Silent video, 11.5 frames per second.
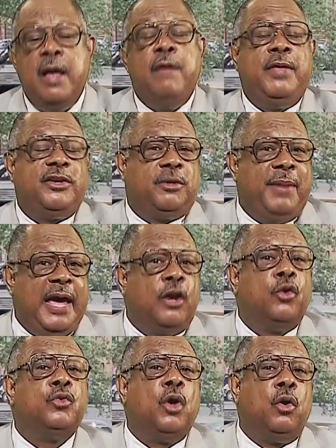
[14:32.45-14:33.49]
There's a man
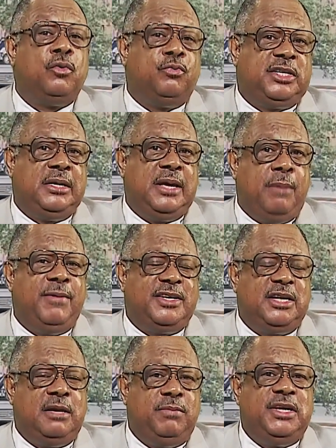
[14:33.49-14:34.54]
on, on
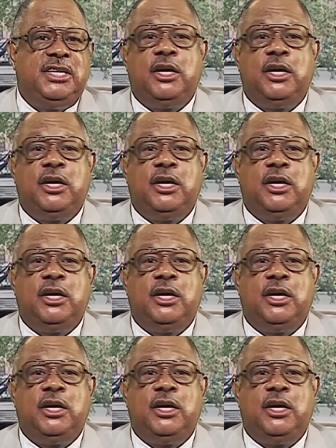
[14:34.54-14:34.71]
MSNBC